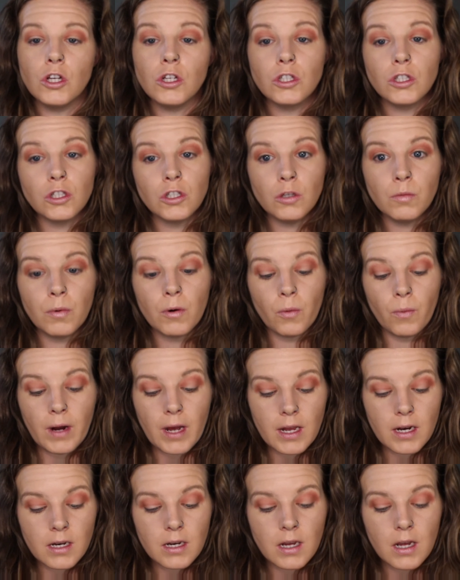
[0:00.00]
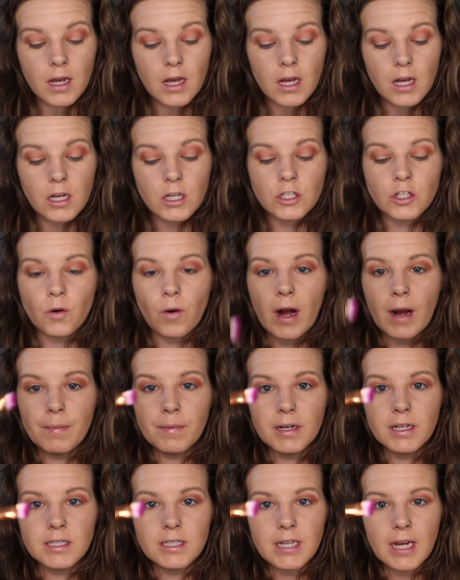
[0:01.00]
super wet. So I'm
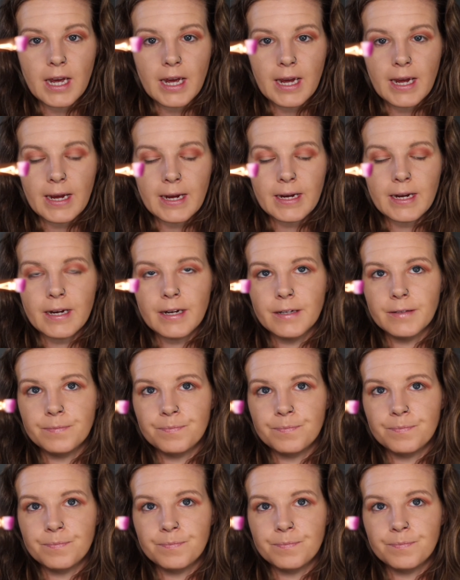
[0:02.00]
gonna take